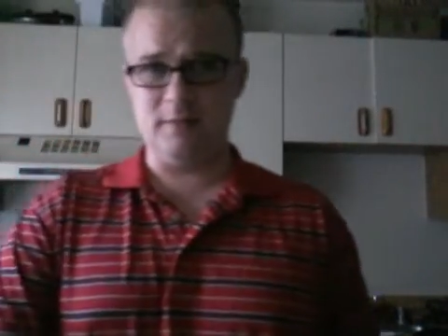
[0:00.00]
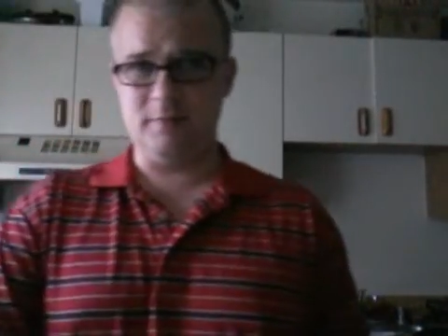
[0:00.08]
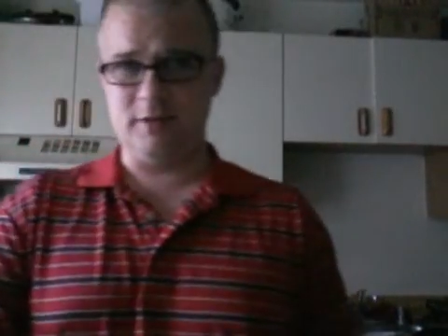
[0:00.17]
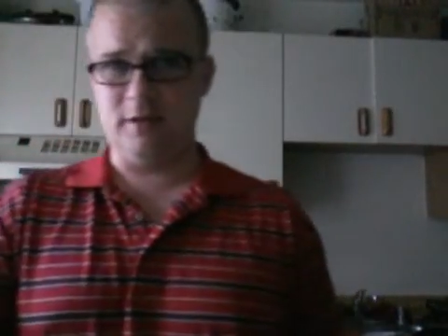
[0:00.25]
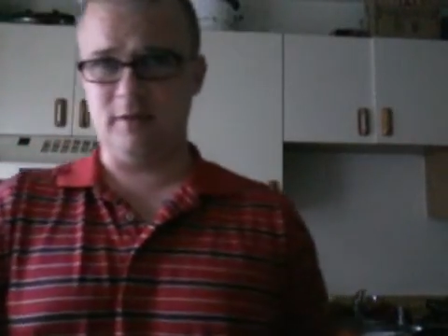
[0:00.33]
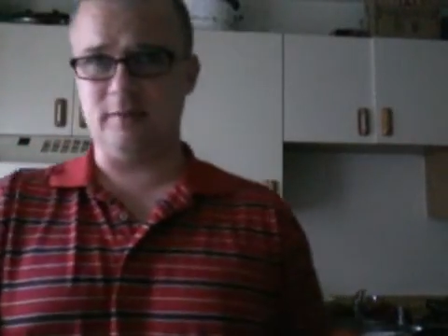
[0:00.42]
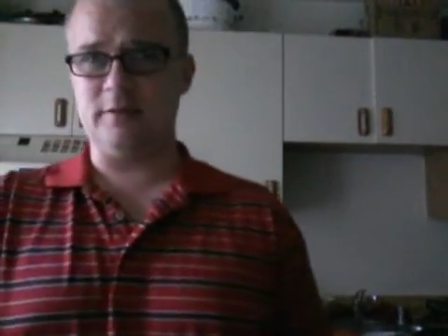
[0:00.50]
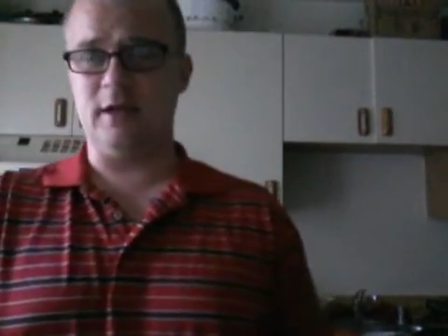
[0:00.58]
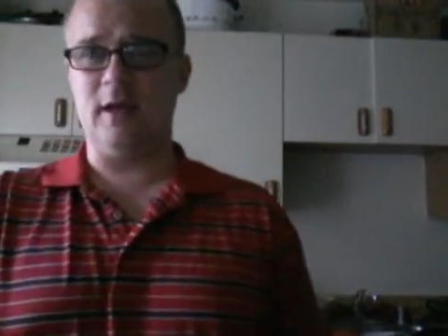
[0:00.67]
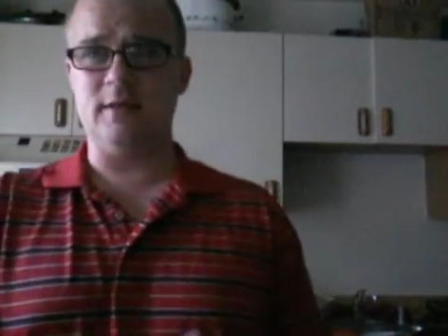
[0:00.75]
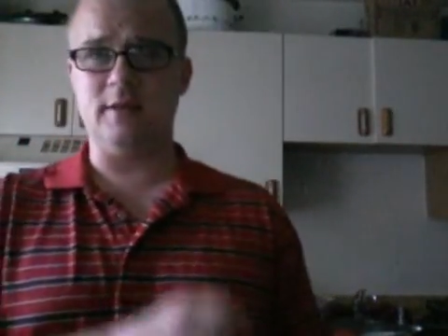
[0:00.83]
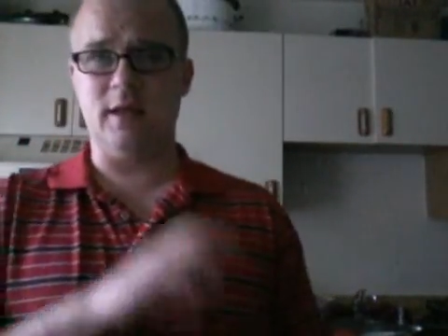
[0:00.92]
themselves
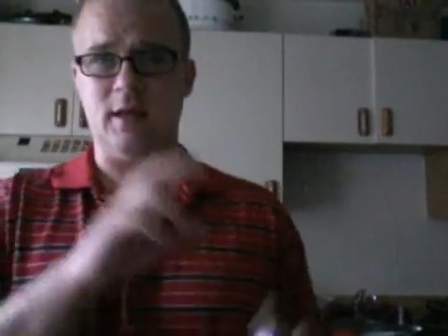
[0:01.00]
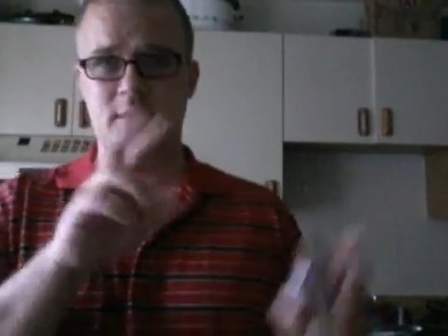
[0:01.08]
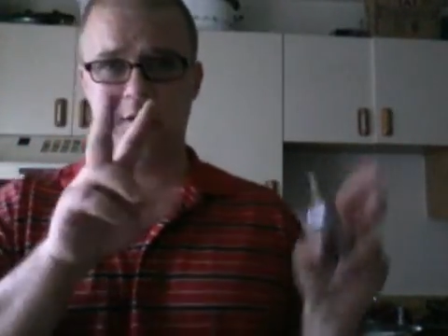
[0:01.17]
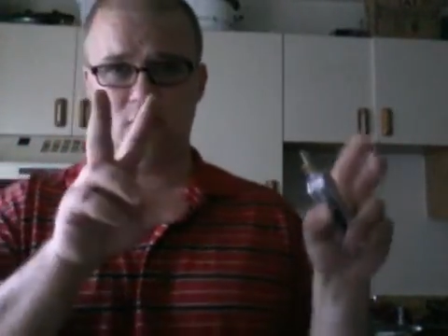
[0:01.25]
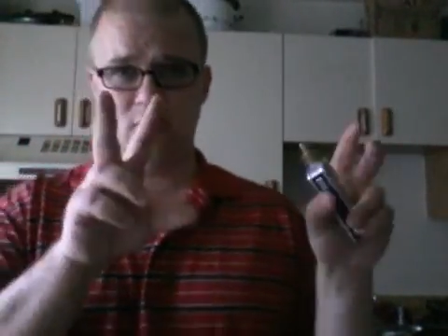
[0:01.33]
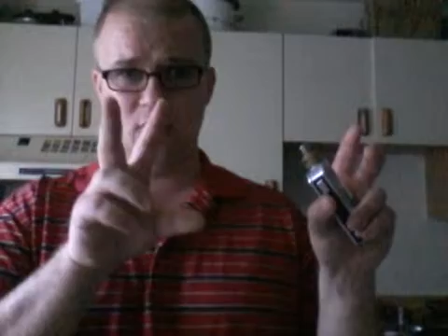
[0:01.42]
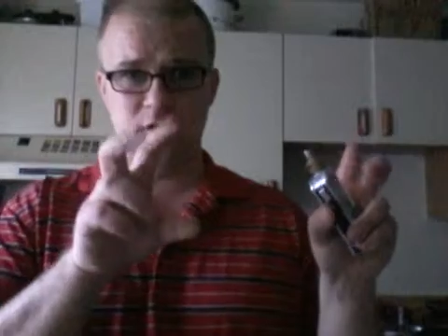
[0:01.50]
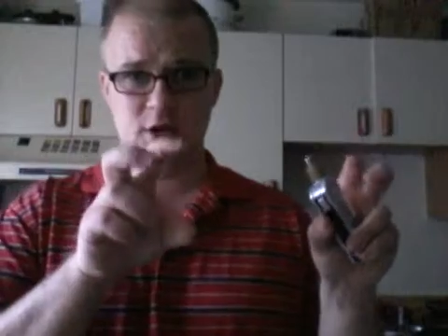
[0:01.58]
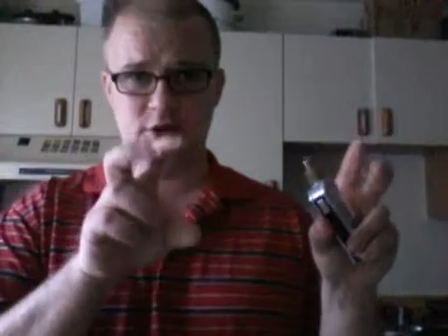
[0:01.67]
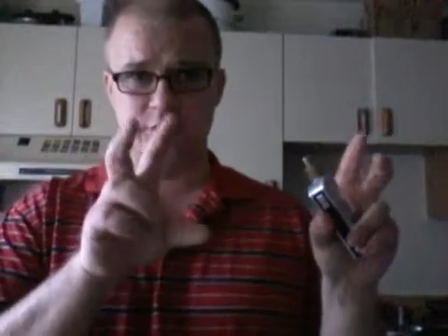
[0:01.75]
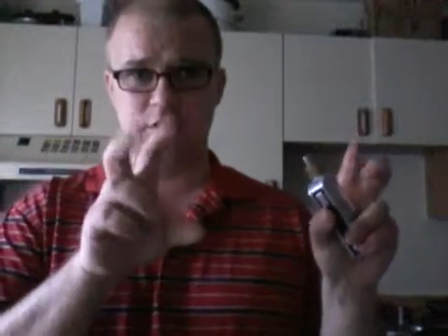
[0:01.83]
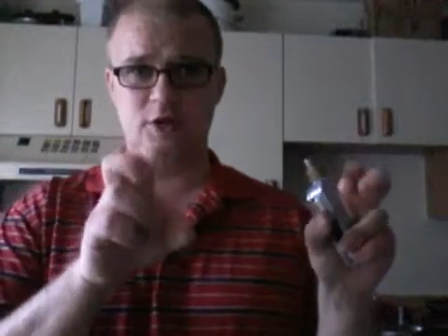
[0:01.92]
as a
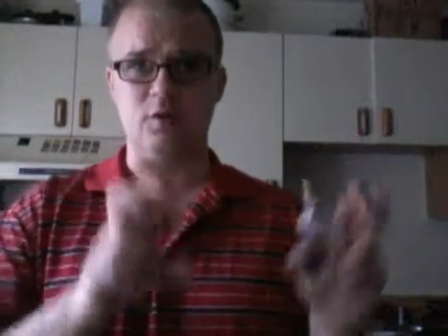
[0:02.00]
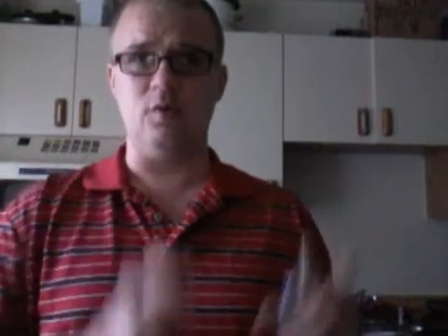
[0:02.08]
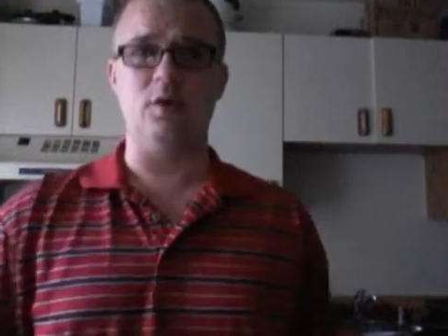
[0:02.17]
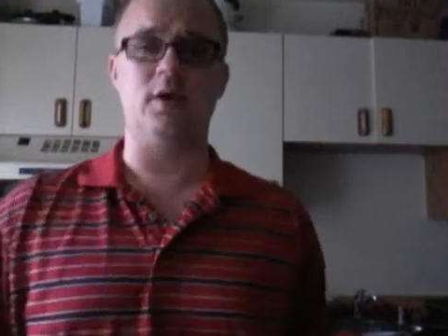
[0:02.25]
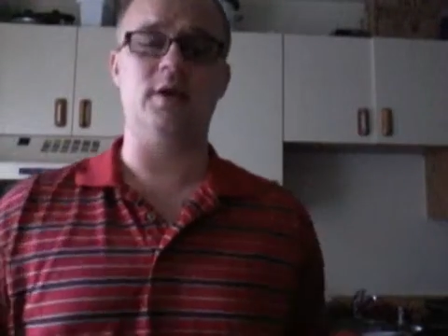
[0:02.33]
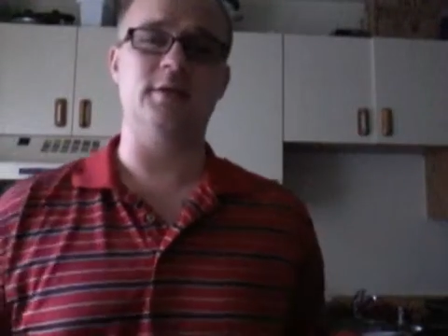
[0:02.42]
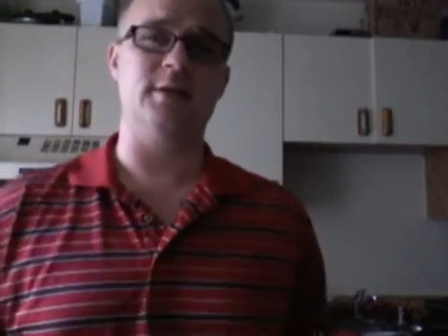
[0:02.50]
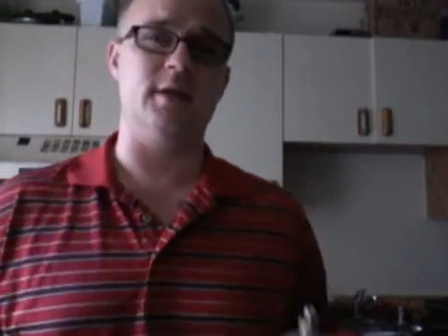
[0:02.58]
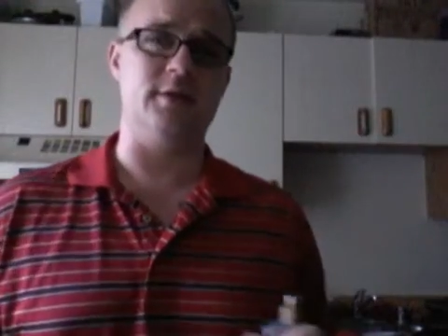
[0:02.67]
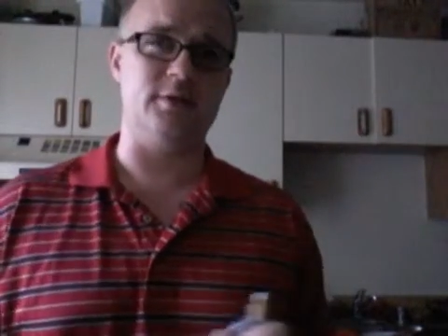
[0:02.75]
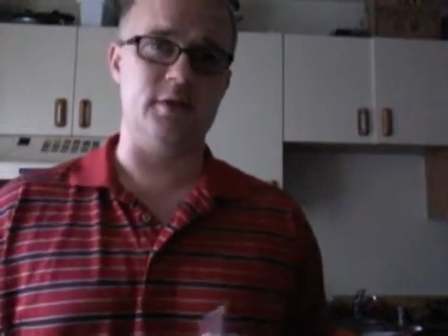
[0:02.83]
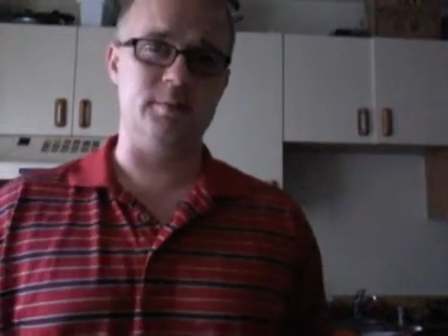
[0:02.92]
Christian
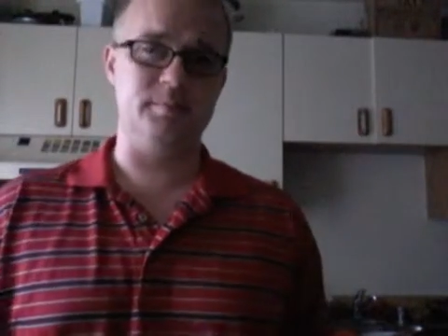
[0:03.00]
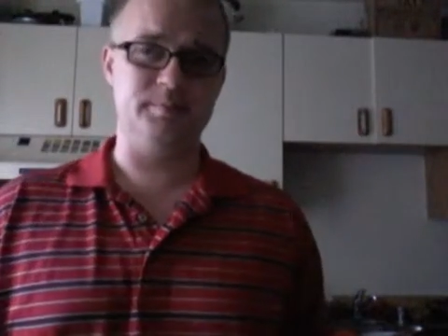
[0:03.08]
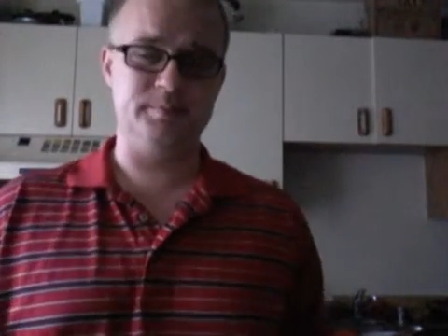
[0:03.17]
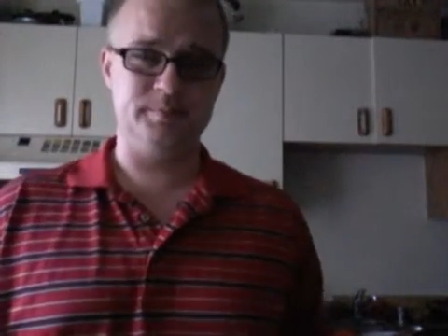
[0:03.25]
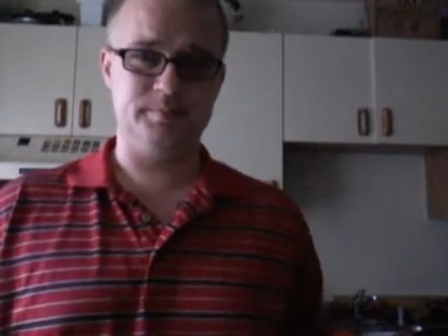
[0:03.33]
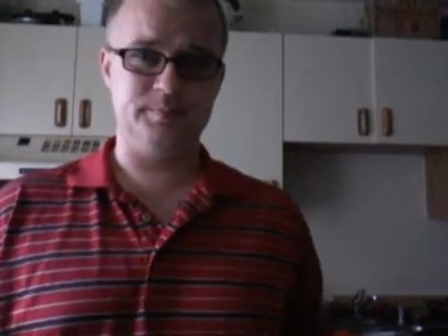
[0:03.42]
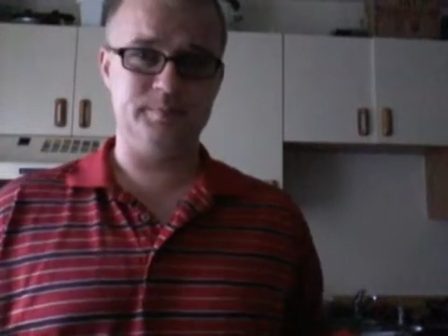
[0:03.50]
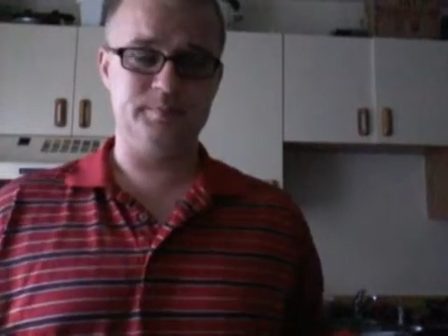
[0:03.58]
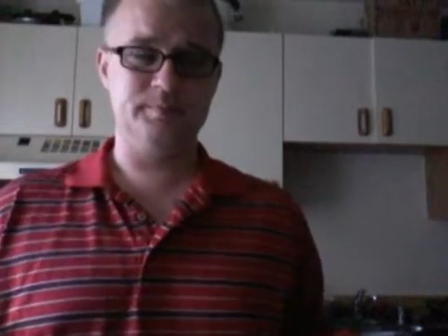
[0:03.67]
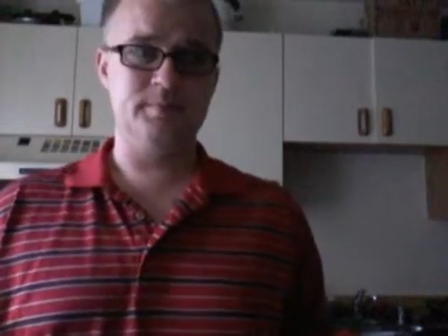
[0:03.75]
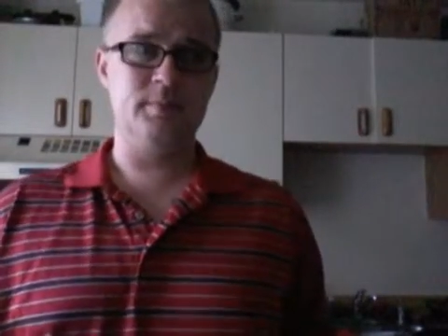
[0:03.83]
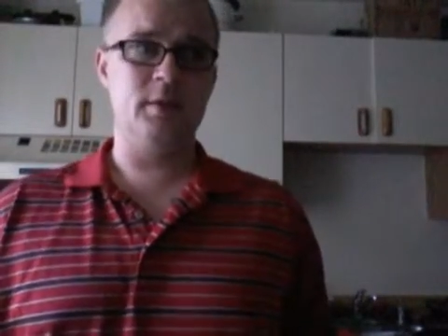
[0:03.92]
organization.
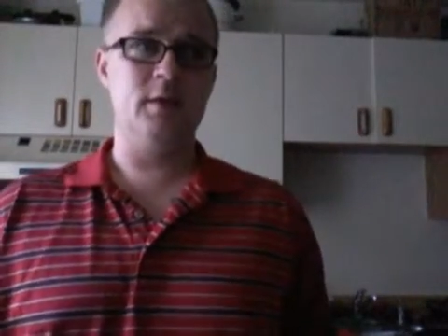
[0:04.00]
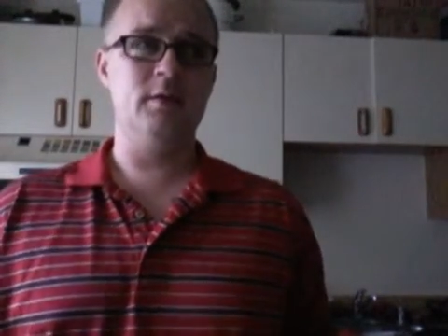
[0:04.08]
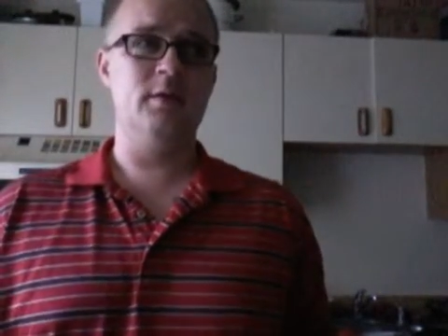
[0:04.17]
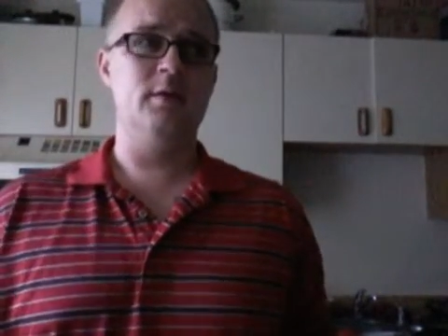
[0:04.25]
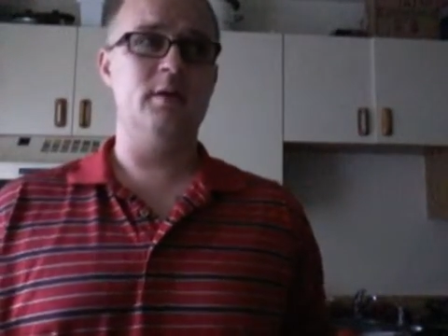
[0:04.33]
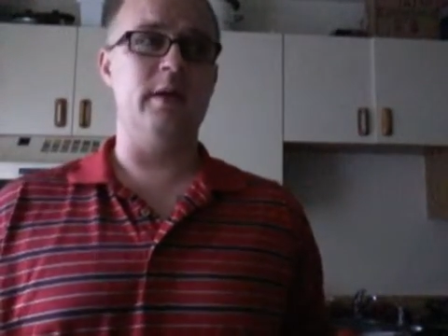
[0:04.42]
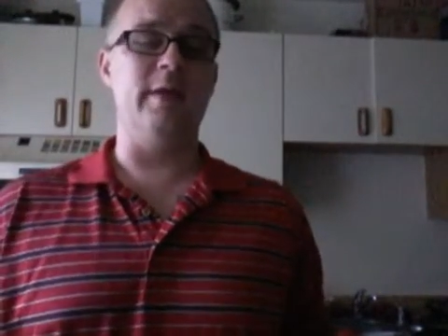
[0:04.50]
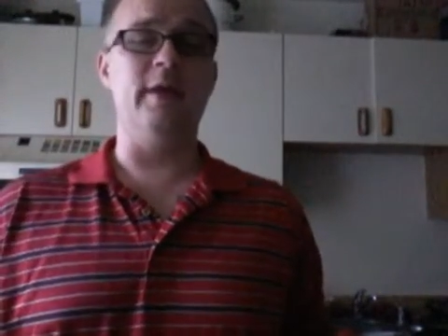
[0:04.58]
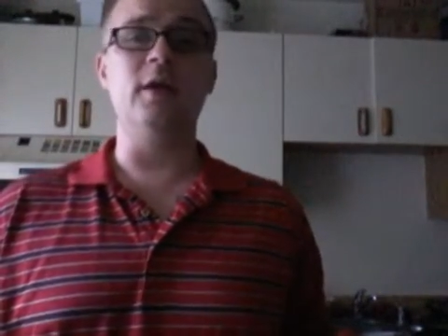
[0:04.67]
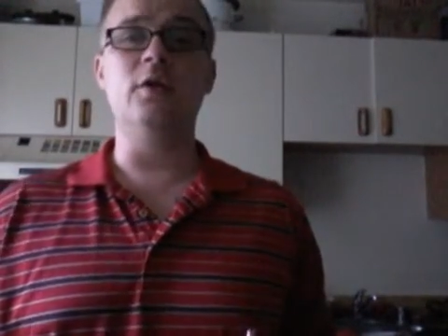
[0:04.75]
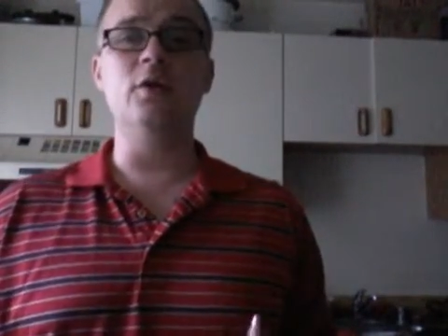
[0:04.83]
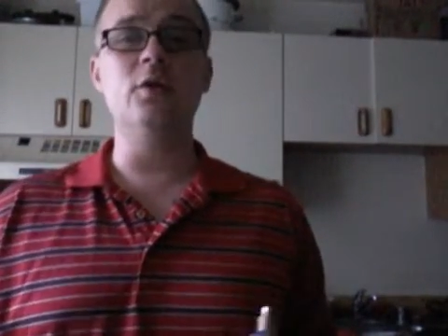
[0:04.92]
Now,
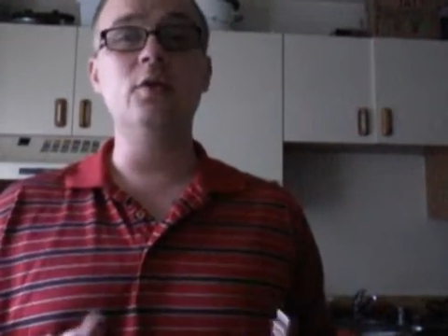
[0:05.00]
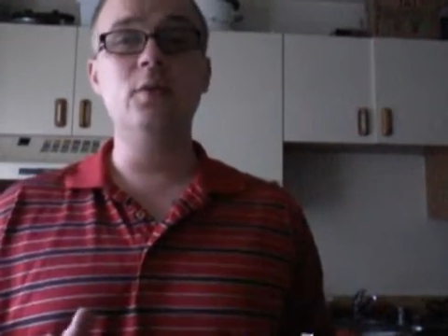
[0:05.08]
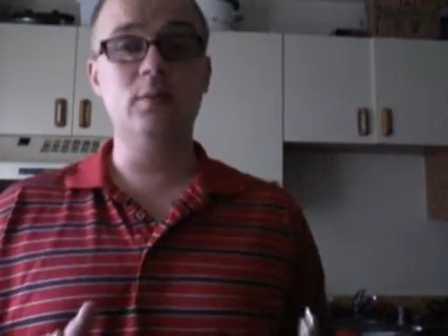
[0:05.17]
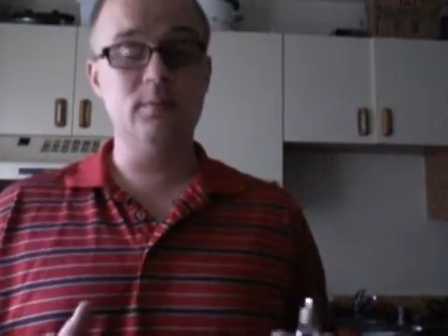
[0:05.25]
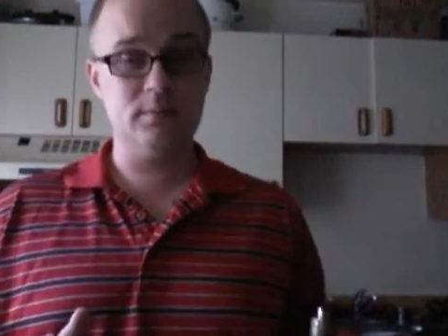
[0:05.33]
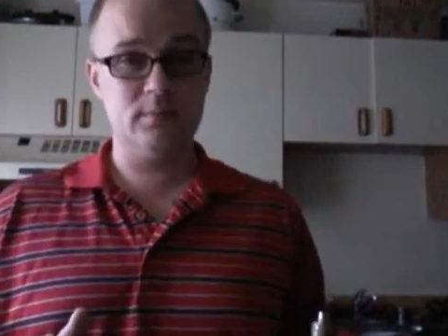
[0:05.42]
they do